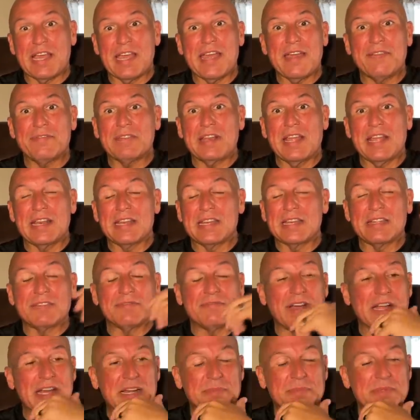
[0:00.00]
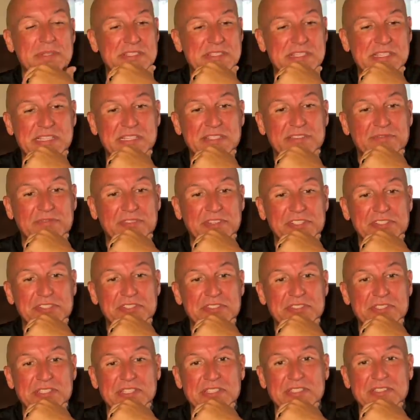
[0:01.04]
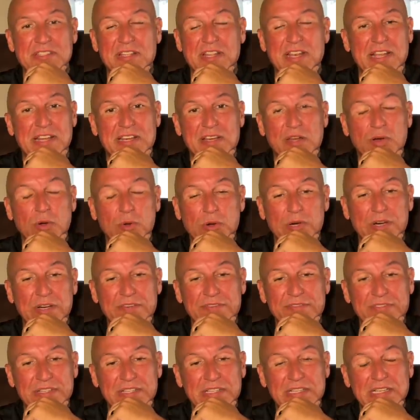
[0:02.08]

I haven't had any vitamin C deficiencies that I know of,